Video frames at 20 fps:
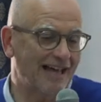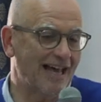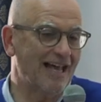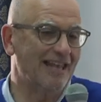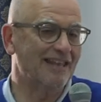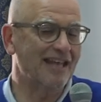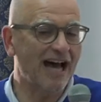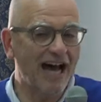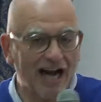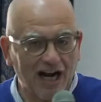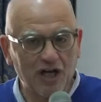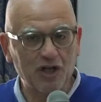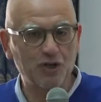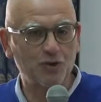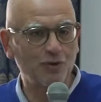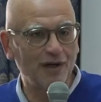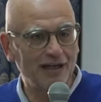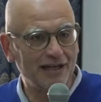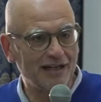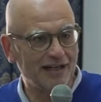and
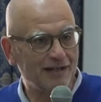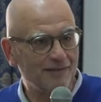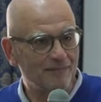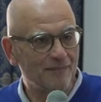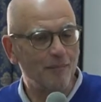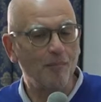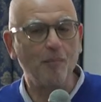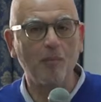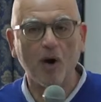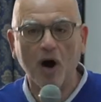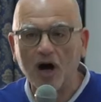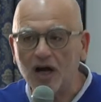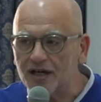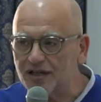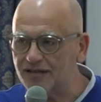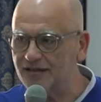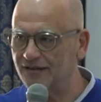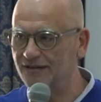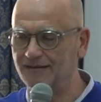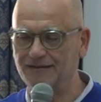actually
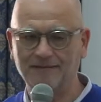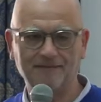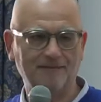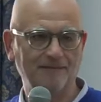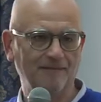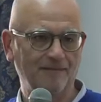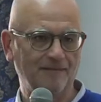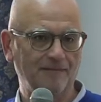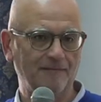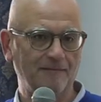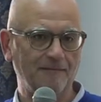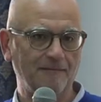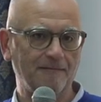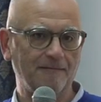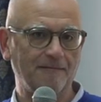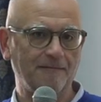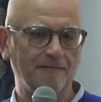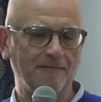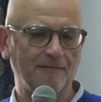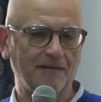mocked.
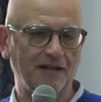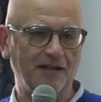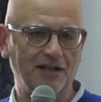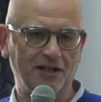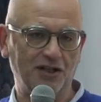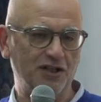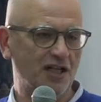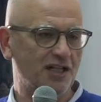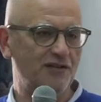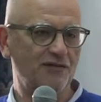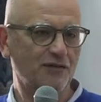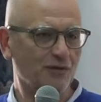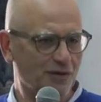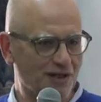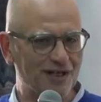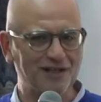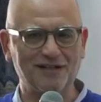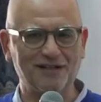In just a few